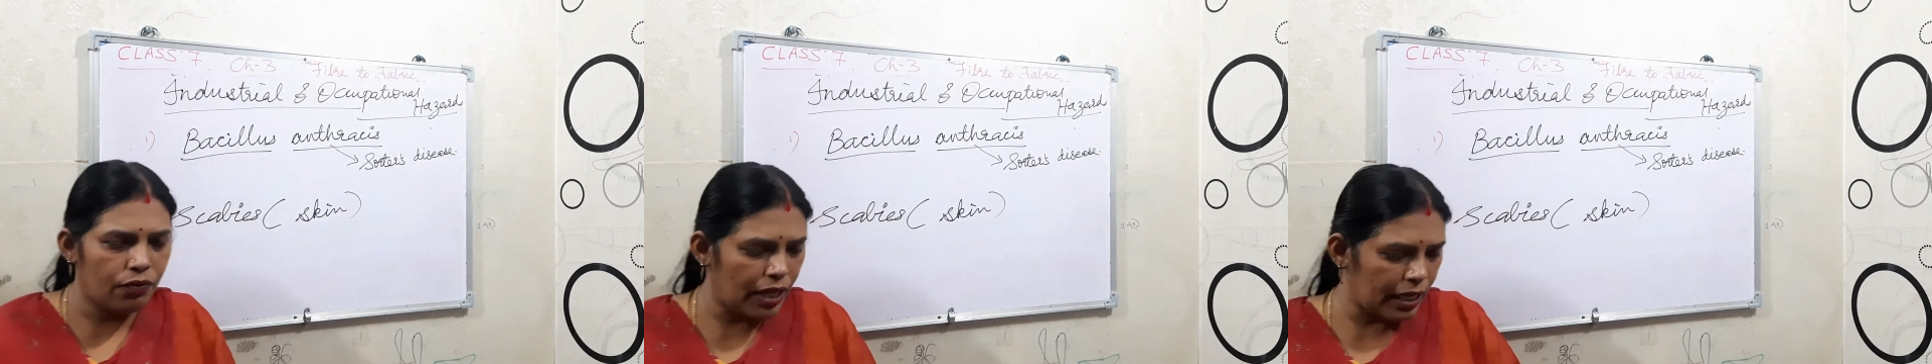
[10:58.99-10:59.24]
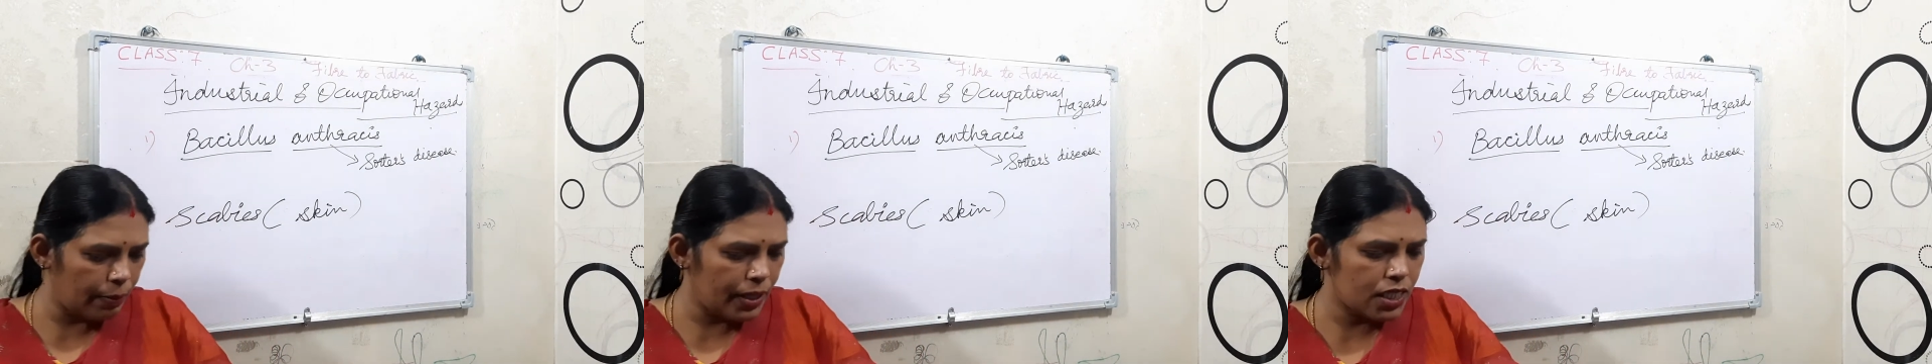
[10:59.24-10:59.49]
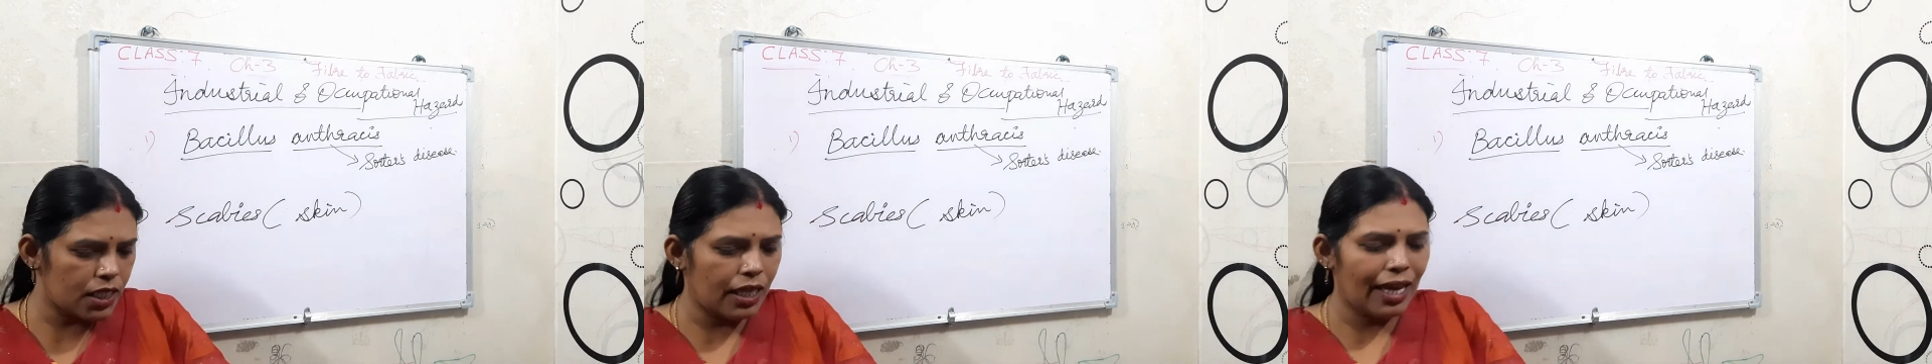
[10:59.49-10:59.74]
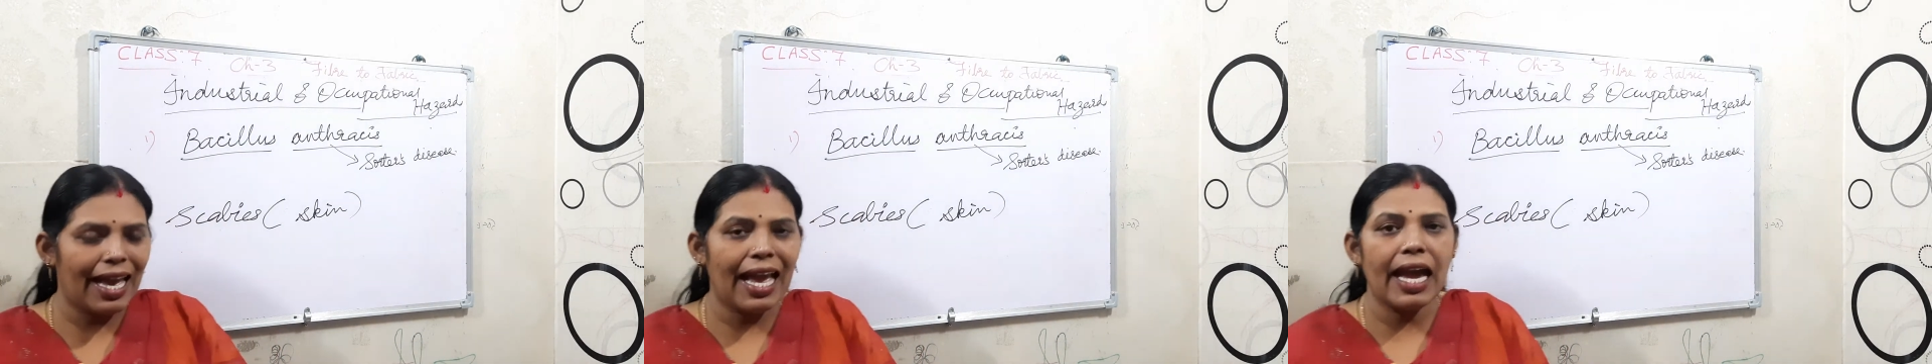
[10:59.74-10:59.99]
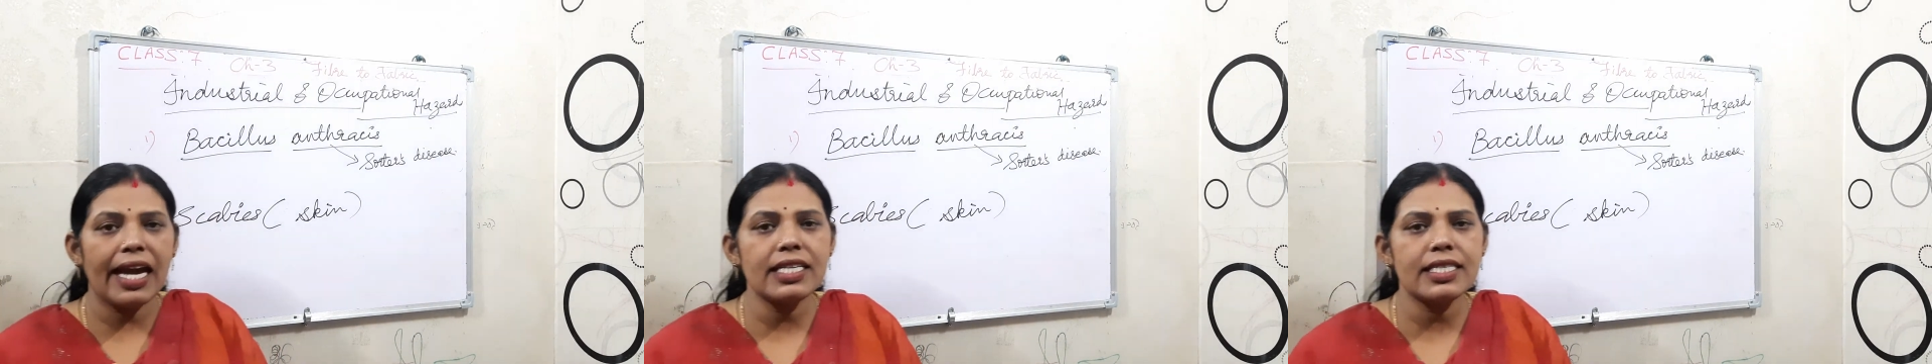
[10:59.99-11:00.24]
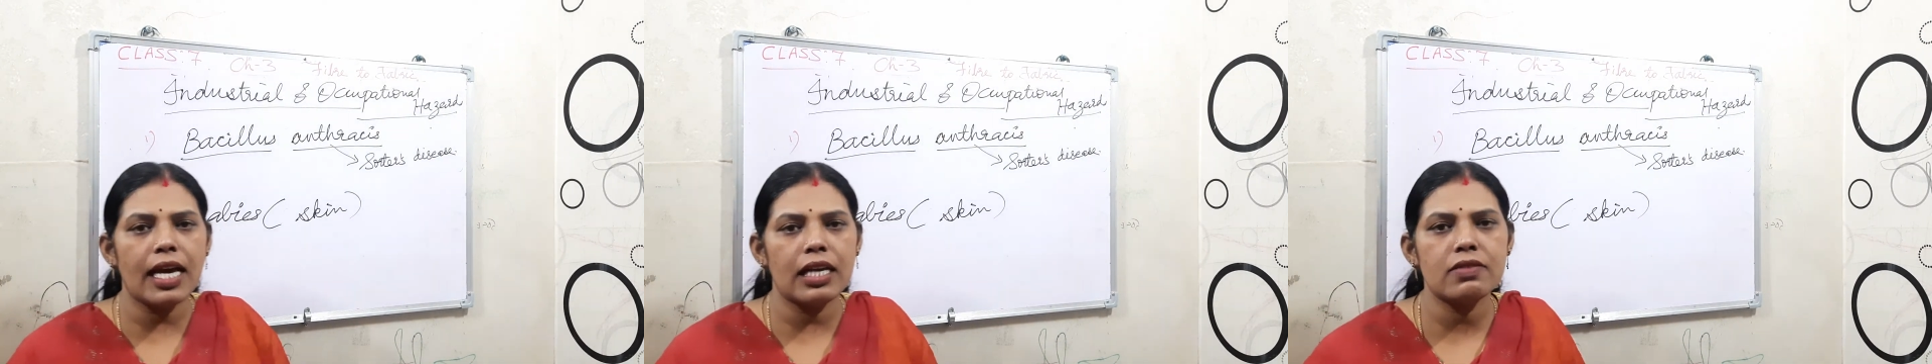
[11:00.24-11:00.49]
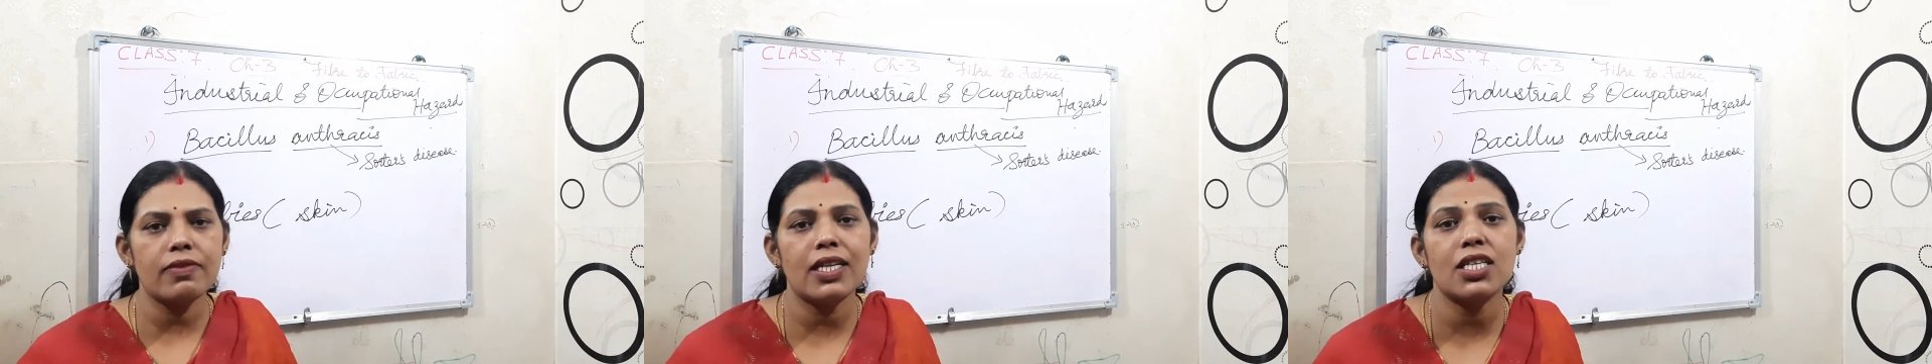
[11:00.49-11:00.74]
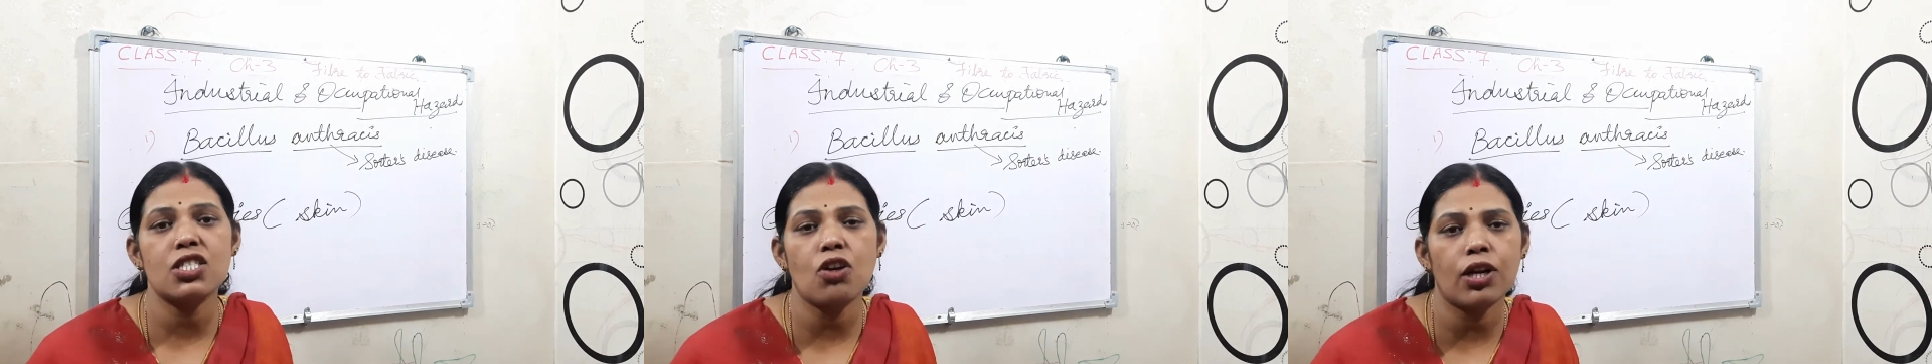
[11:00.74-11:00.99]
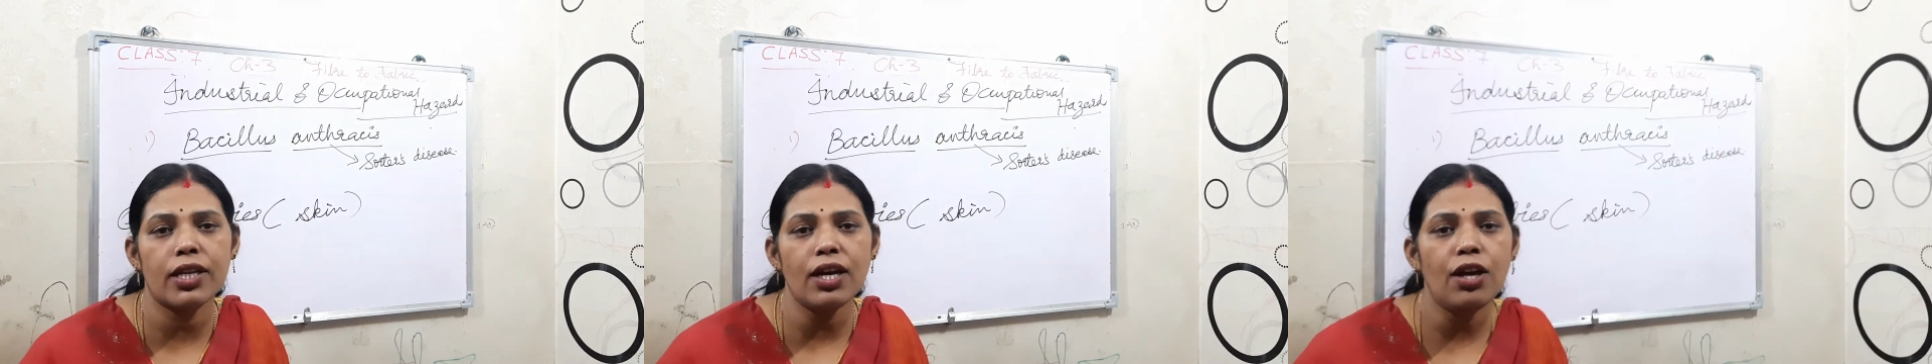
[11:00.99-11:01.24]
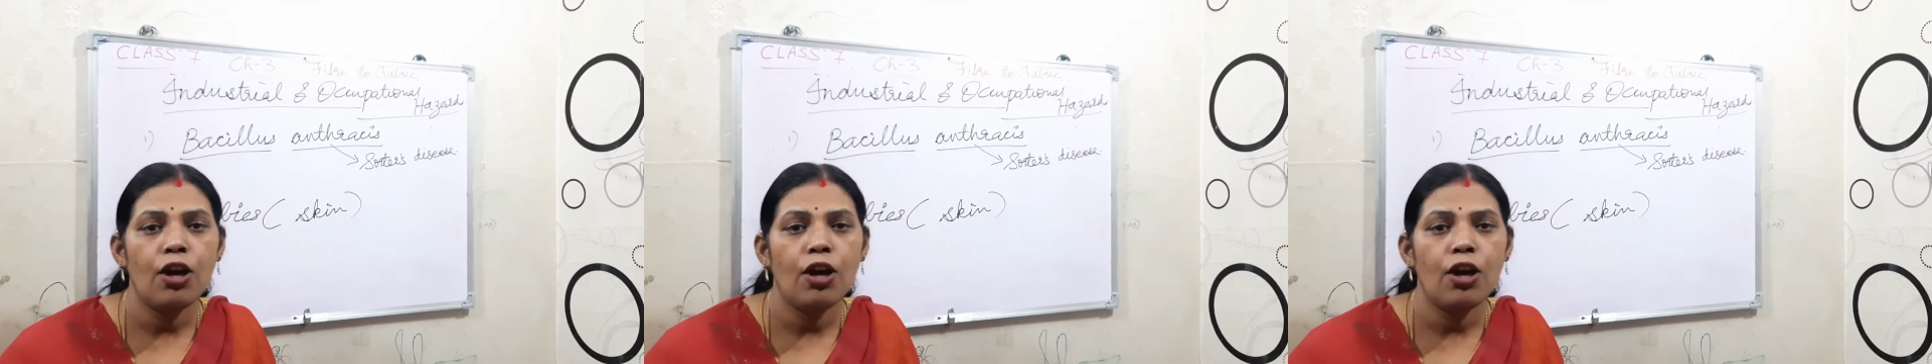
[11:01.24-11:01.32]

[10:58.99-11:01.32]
that means the hands as well as on the